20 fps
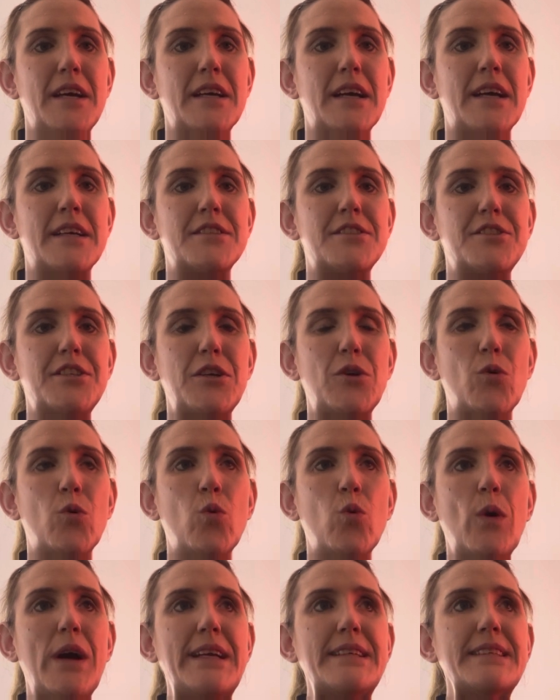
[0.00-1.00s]
And she
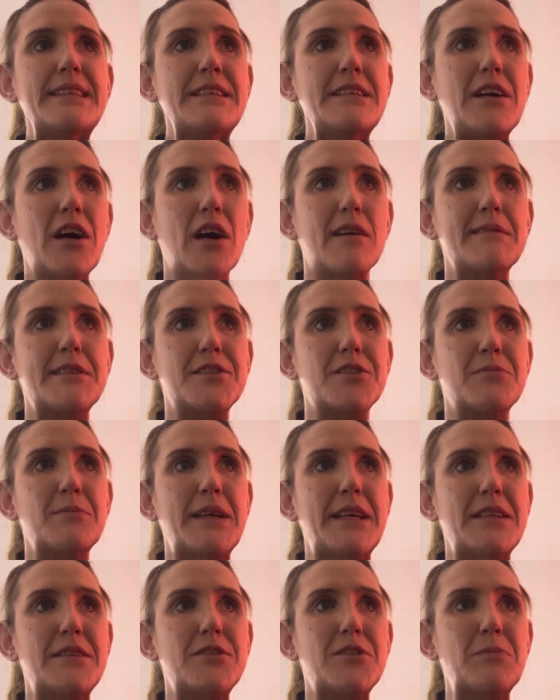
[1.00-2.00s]
always encouraged
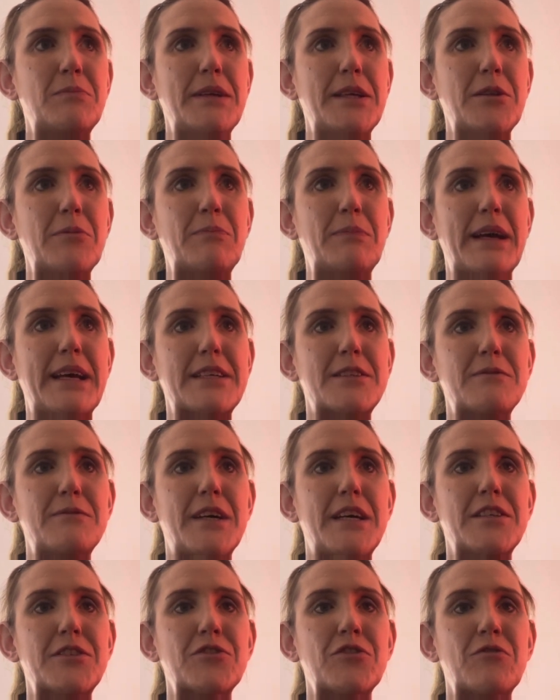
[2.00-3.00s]
me to be the best
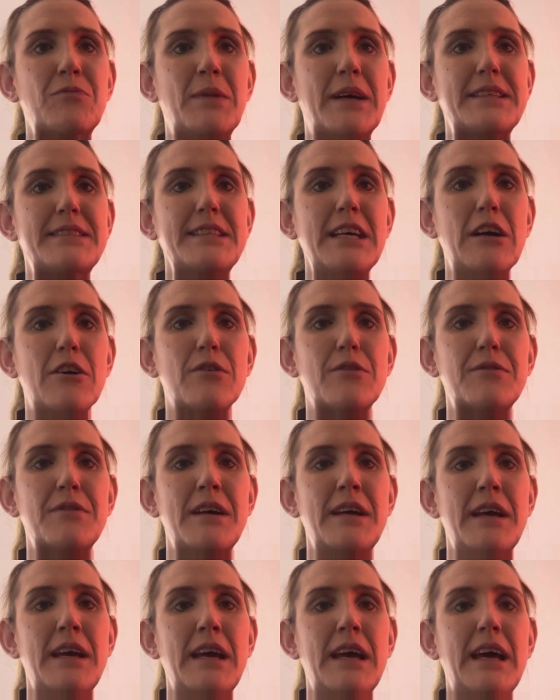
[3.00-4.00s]
version of myself
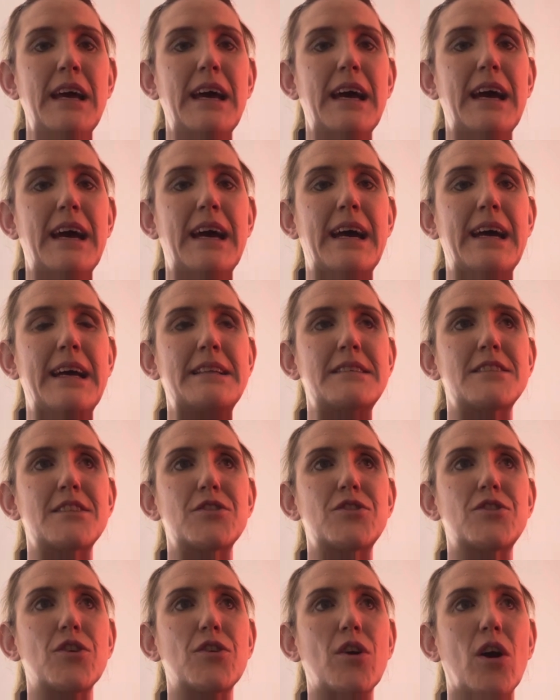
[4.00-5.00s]
and
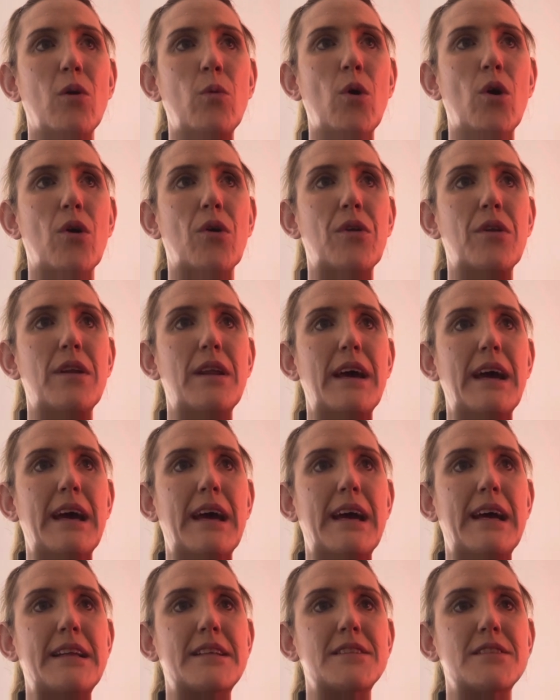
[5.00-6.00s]
to go on
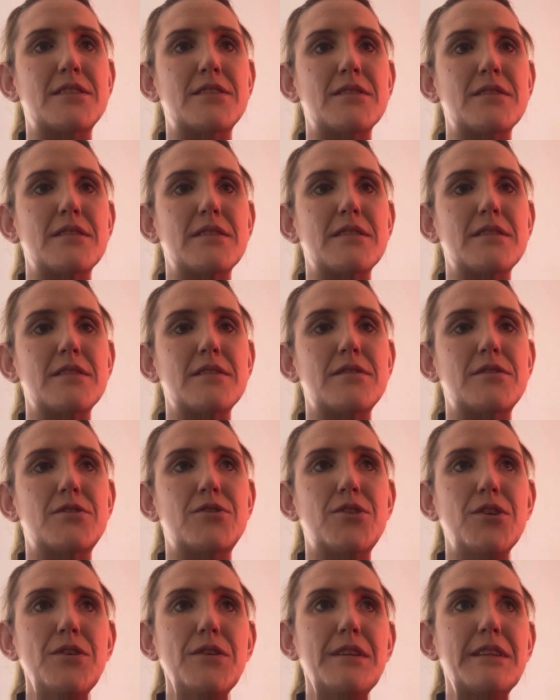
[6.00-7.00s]
and
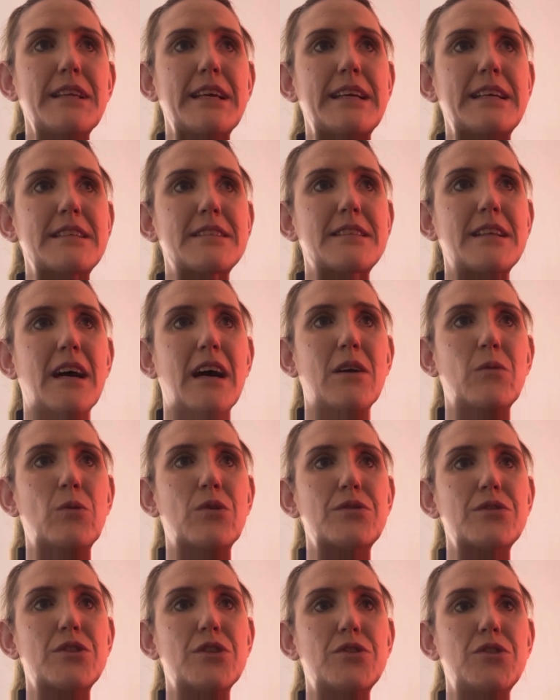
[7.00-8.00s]
do things that I
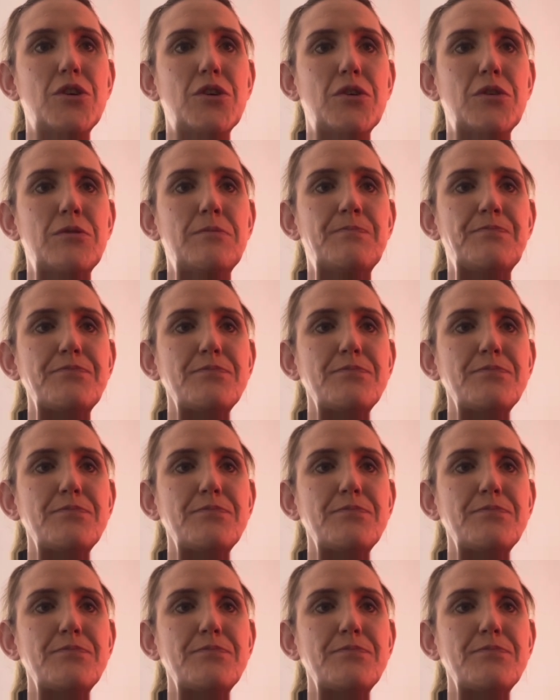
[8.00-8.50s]
want to do